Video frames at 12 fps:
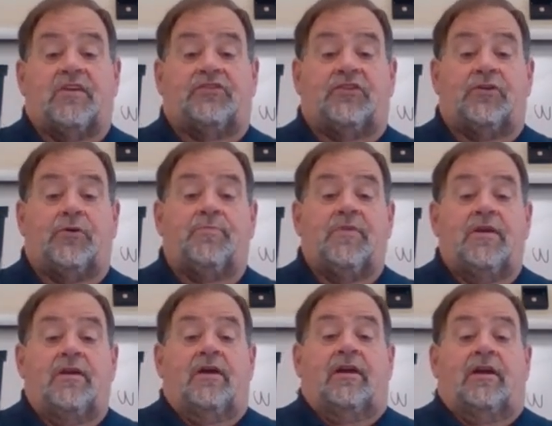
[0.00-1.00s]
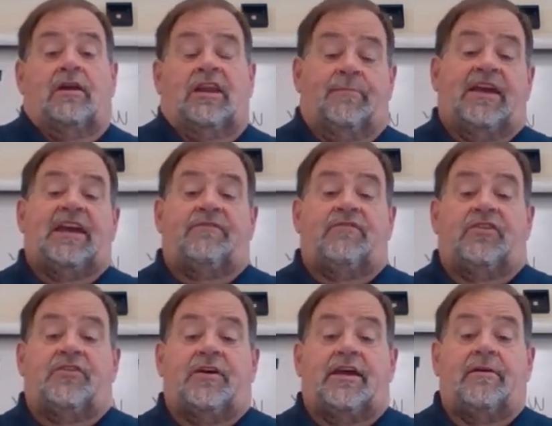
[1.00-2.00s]
So let me give
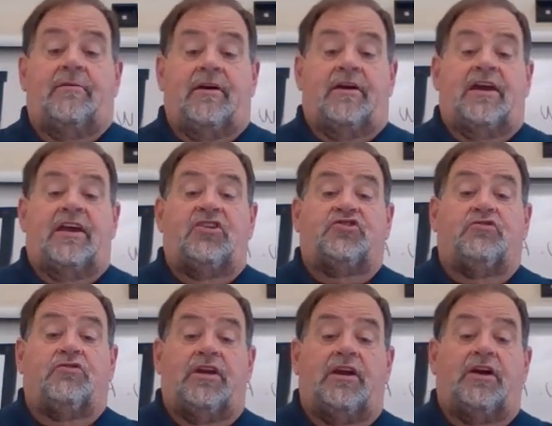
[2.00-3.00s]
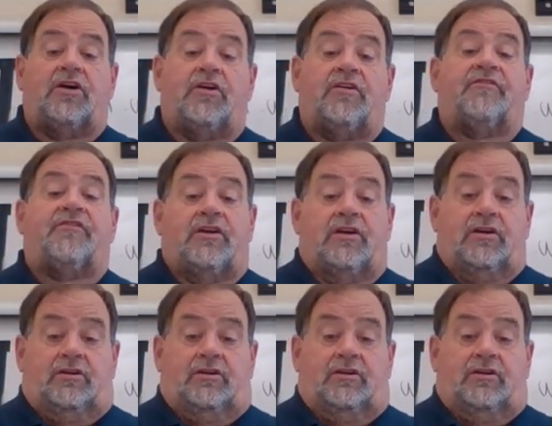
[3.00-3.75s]
you the history of